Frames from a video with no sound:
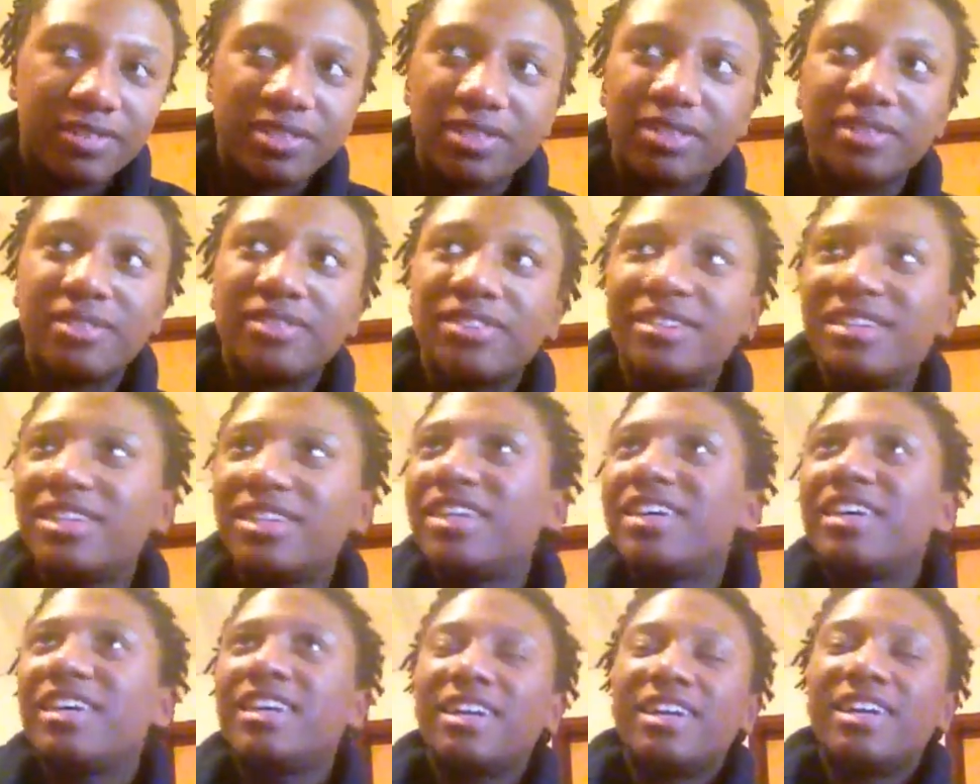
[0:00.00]
So
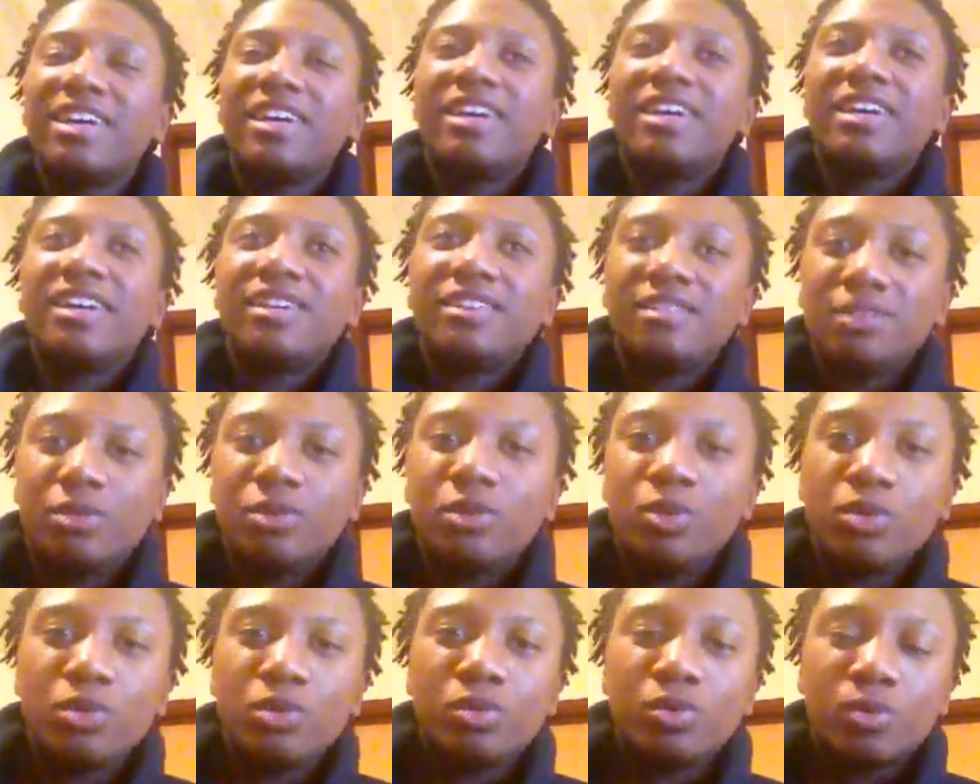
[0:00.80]

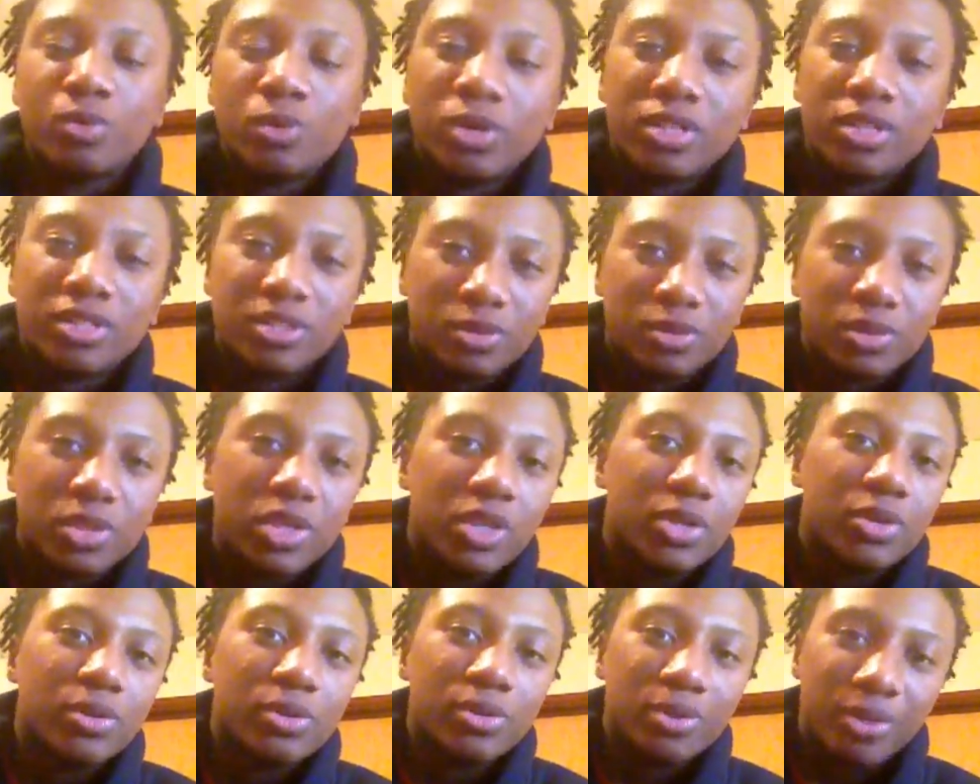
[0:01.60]
you want to
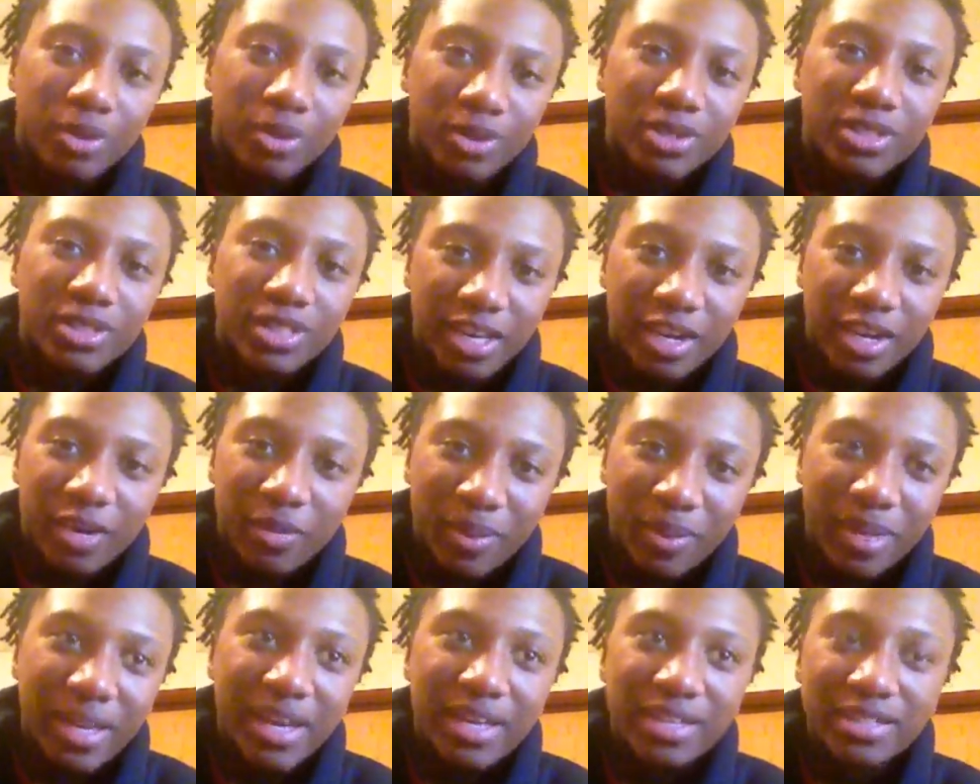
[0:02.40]
go on
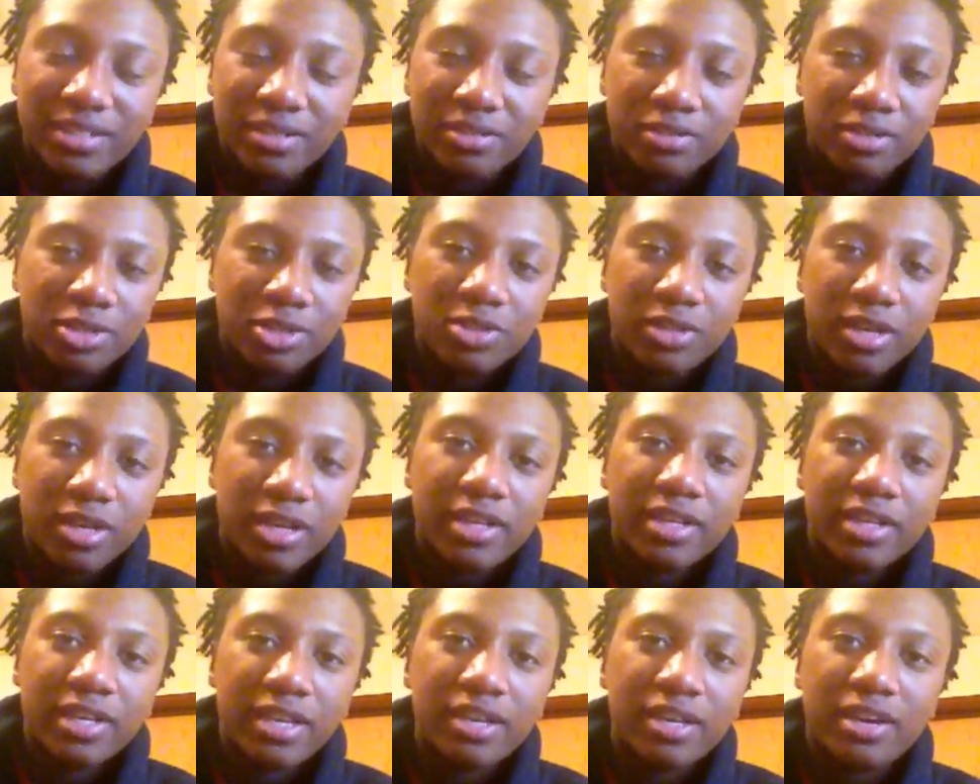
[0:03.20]
town pass. So just
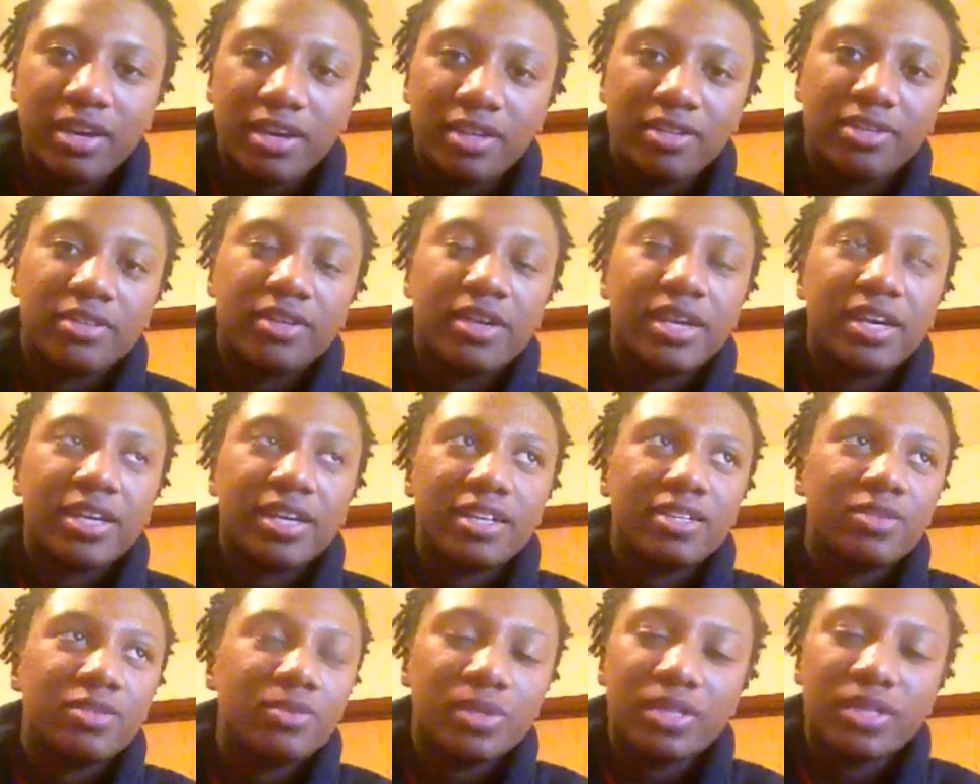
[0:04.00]
trying to get honor grad.
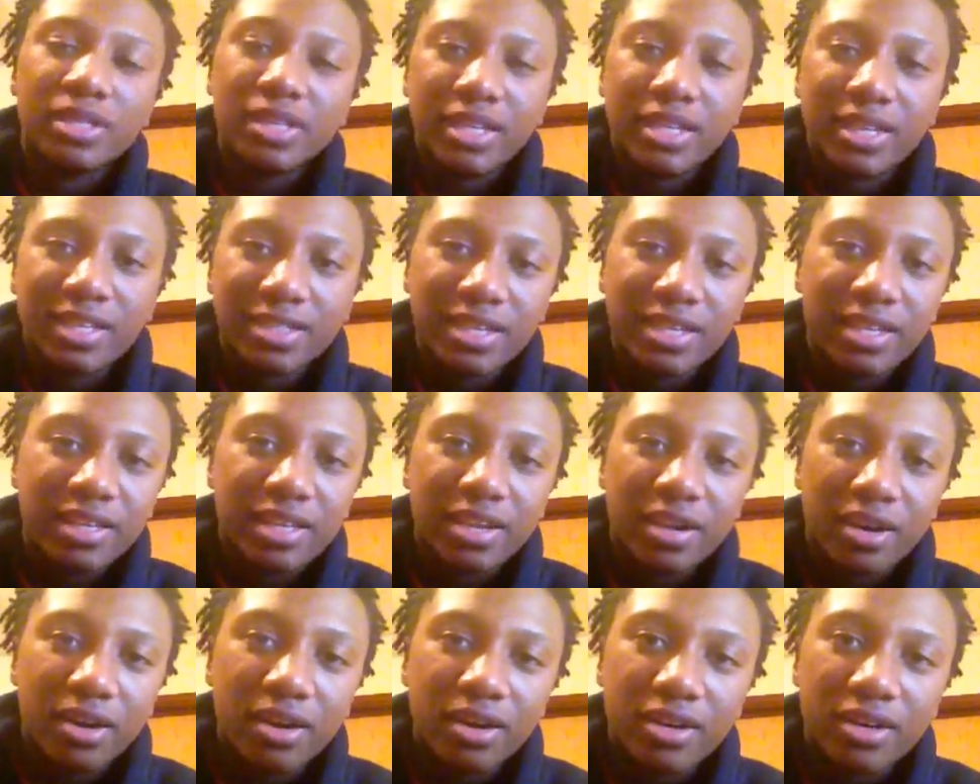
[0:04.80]
It's really it's not
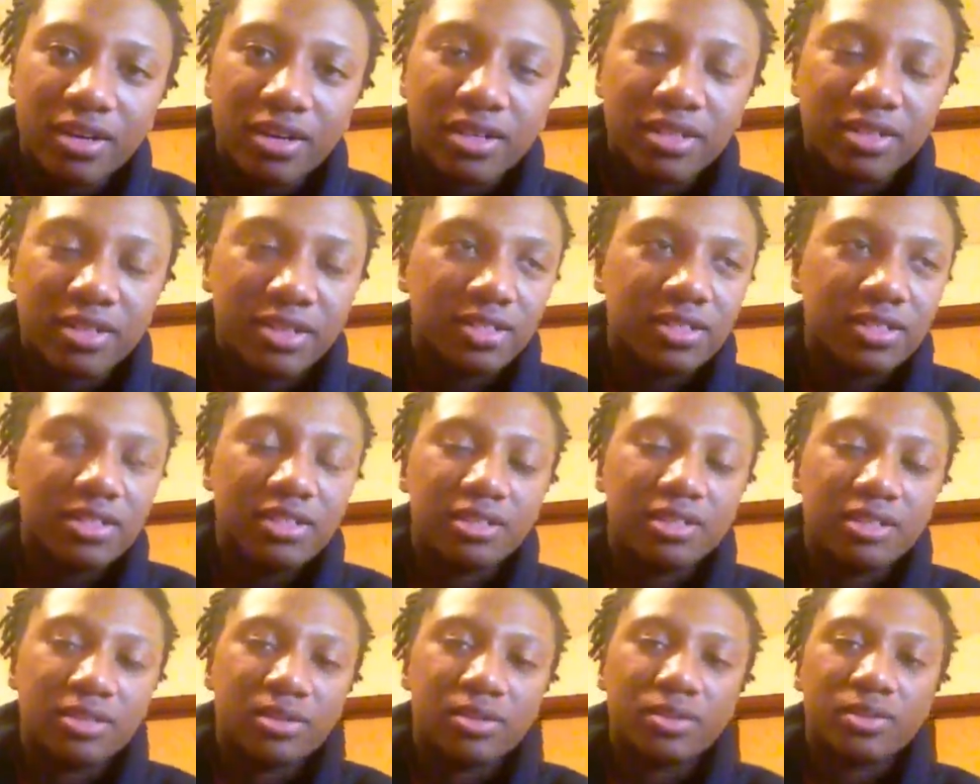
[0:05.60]
that hard,
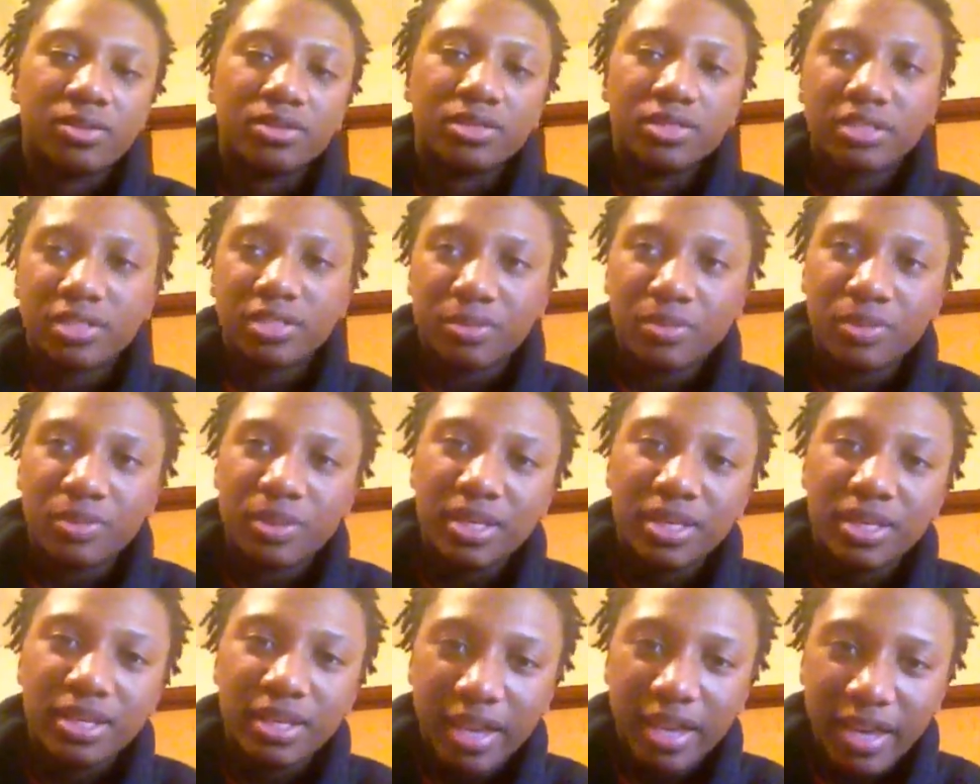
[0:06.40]
you know, just
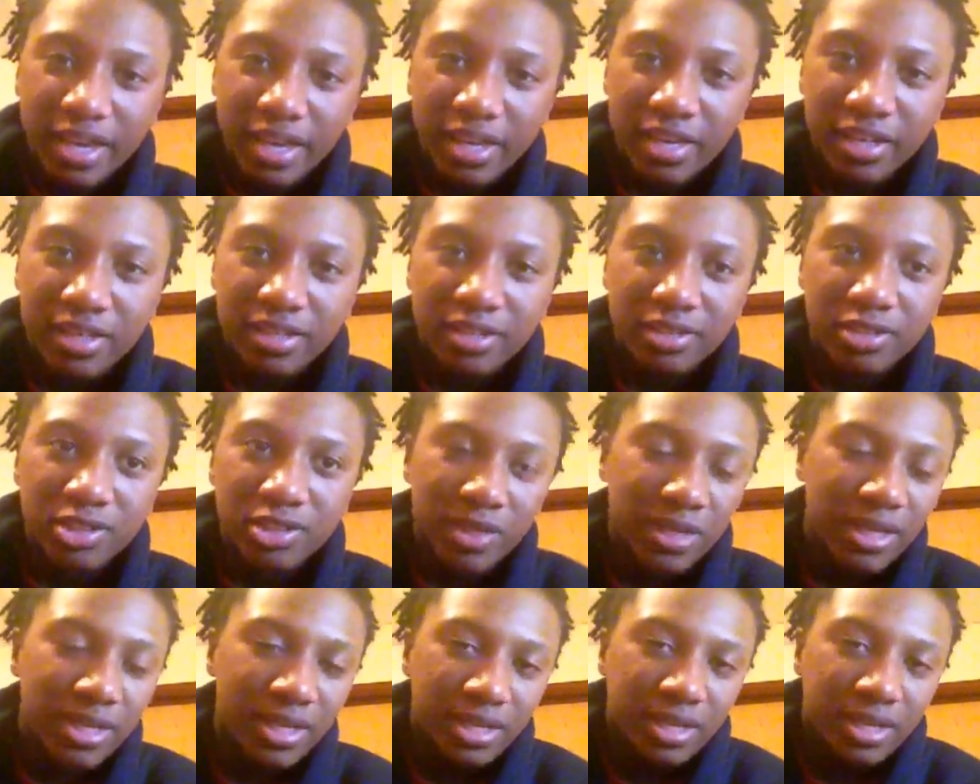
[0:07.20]
be a good
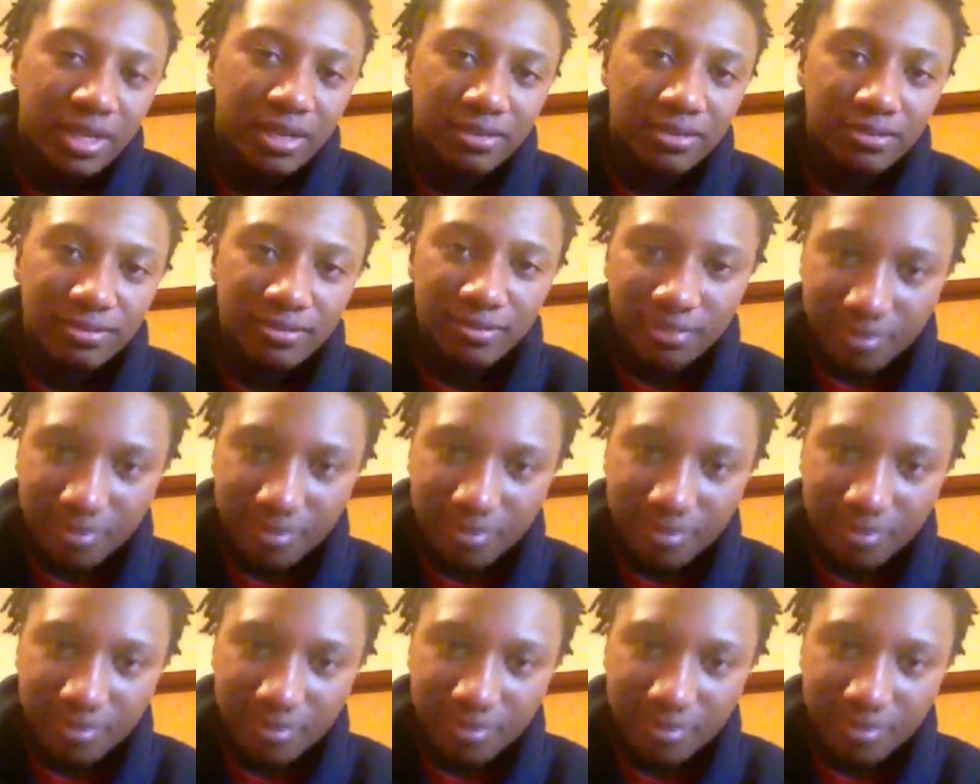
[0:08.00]
trainee.